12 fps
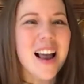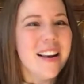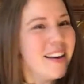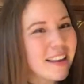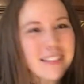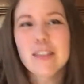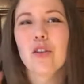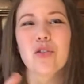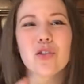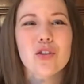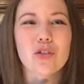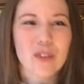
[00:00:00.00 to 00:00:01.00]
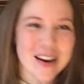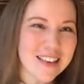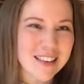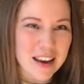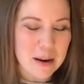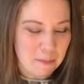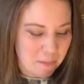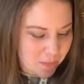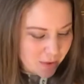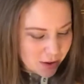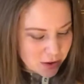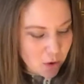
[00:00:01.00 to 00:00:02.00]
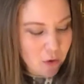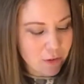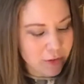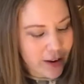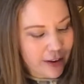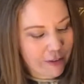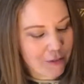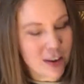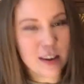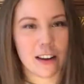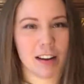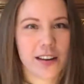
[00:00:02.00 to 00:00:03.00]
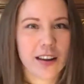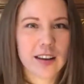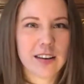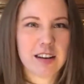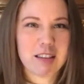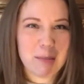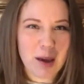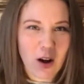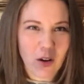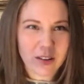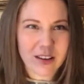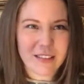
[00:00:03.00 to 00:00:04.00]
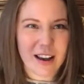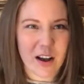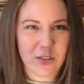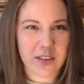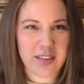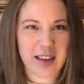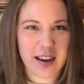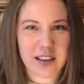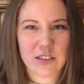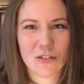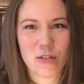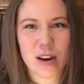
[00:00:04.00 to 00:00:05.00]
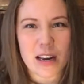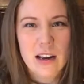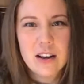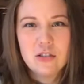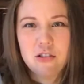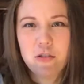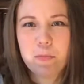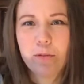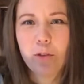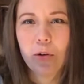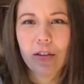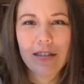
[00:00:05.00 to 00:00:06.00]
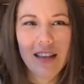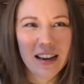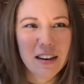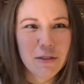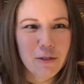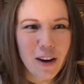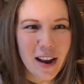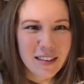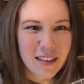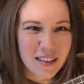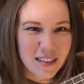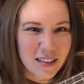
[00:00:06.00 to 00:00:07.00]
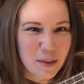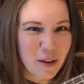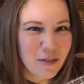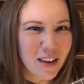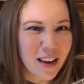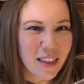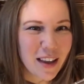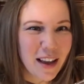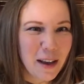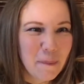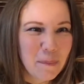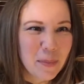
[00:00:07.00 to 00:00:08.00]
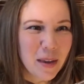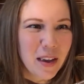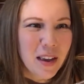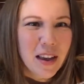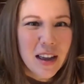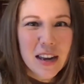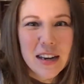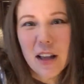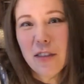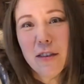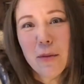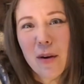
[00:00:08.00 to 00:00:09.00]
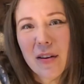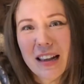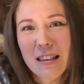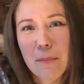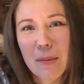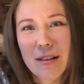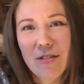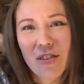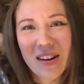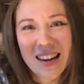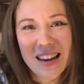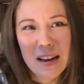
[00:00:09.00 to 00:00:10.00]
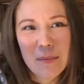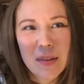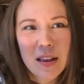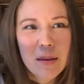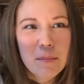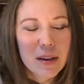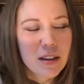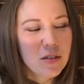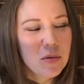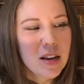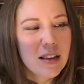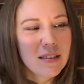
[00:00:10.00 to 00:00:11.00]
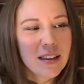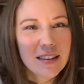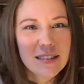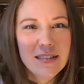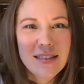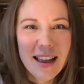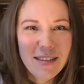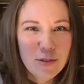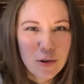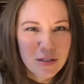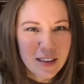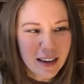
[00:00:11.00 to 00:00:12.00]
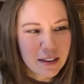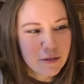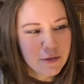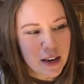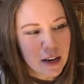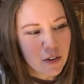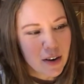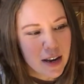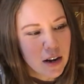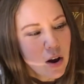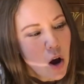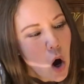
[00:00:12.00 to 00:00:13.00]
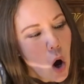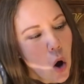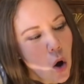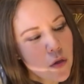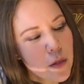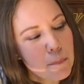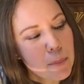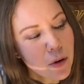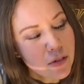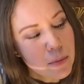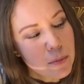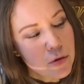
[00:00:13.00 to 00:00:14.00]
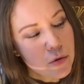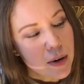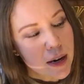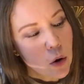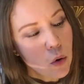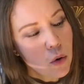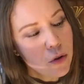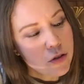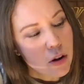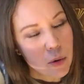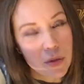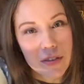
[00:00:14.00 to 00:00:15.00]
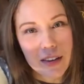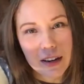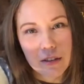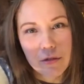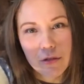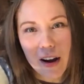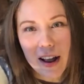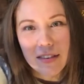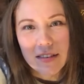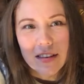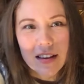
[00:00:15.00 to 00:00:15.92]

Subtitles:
Let's launch straight in. Your first finger needs to be holding down the second string just before the second fret. See my finger there? Now this is where it gets a bit tricky because you need to nest your second finger in on the bottom string, also on the second fret.